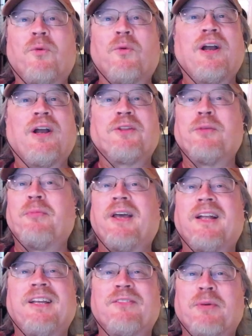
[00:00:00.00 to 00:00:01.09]
We're here at the
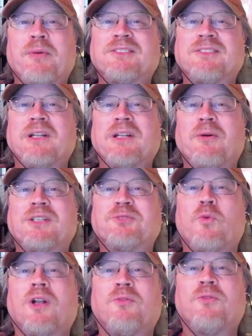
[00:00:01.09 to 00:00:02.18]
beginning of the piece. now we're just
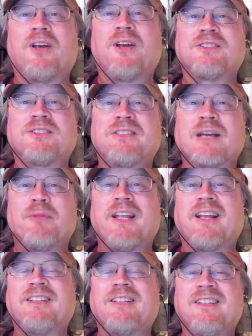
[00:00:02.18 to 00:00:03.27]
one uh, segment
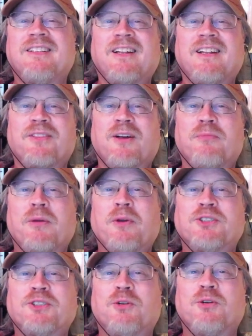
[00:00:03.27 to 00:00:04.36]
in, and I thought maybe we
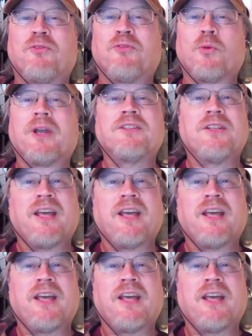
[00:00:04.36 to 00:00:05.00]
should do it before we get to the